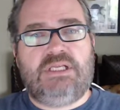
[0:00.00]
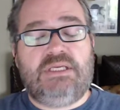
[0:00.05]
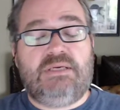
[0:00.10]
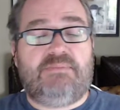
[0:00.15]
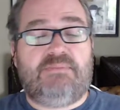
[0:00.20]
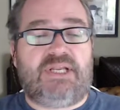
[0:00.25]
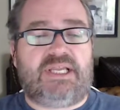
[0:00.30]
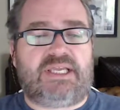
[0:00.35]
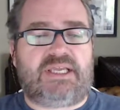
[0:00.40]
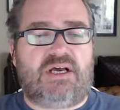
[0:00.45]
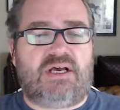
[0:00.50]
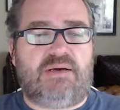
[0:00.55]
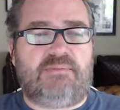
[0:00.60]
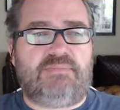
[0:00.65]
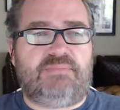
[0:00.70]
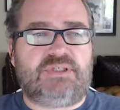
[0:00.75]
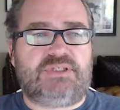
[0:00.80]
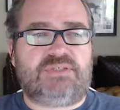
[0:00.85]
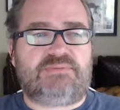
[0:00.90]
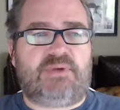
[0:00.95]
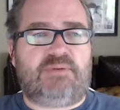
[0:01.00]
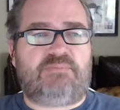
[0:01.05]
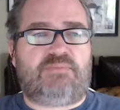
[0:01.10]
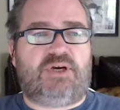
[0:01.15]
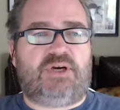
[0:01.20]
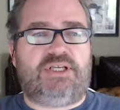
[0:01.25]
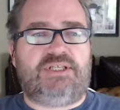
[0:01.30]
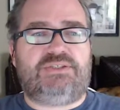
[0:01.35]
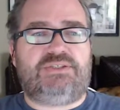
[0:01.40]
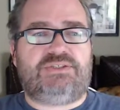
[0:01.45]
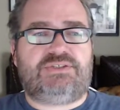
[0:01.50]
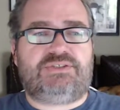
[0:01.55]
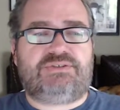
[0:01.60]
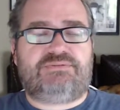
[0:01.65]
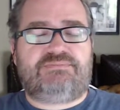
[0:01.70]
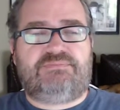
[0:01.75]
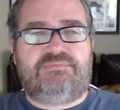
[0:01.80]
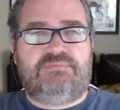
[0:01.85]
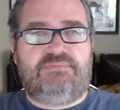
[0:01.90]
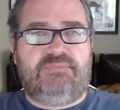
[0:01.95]
But I can't because my
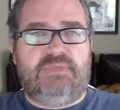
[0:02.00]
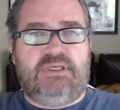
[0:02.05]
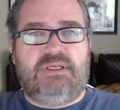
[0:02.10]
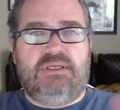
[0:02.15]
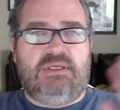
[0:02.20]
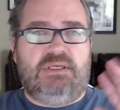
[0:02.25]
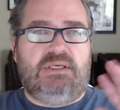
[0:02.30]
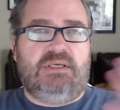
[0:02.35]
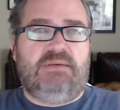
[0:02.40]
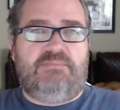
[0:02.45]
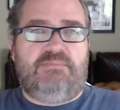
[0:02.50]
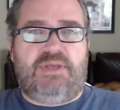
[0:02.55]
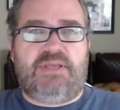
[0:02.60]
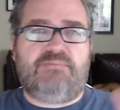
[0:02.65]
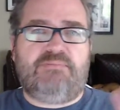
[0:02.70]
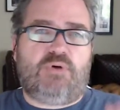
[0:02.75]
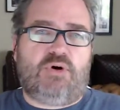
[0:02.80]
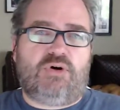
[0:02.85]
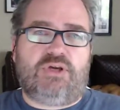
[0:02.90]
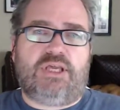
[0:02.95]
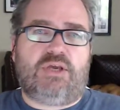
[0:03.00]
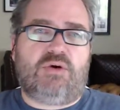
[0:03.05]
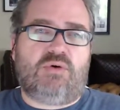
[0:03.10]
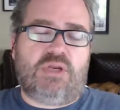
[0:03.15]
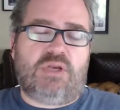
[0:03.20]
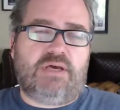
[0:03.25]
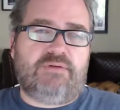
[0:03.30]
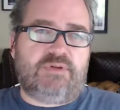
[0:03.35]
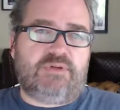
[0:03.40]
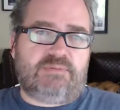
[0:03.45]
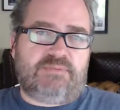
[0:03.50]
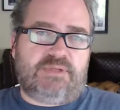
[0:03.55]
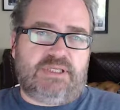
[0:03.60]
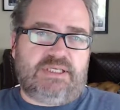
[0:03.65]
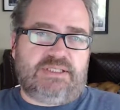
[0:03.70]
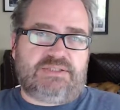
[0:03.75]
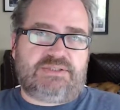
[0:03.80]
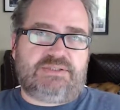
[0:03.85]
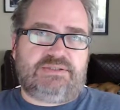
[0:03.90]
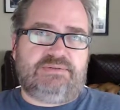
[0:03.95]
brain's ping-ponging all over the
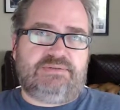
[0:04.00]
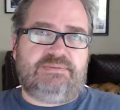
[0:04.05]
place.